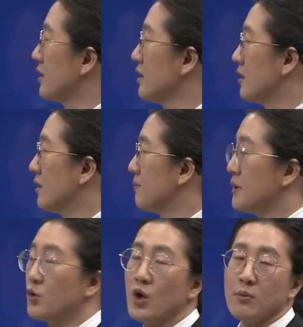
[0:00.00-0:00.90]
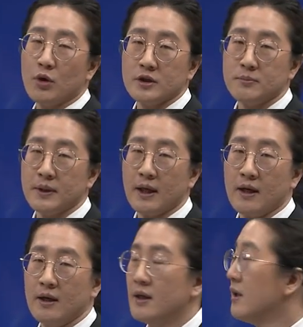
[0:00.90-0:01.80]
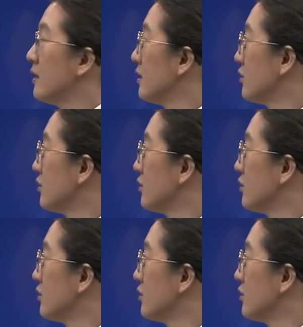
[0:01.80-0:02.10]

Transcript: with flap surgery.